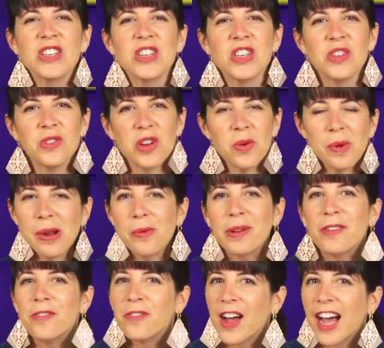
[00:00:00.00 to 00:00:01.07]
Do you know where
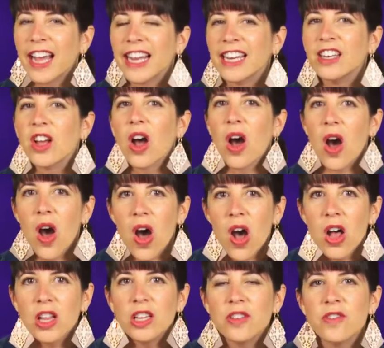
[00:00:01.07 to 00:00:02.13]
we find
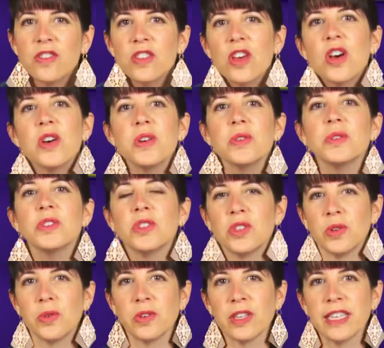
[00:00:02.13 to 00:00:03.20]
all of those
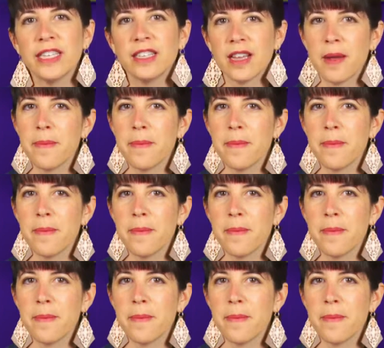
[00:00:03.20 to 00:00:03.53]
stories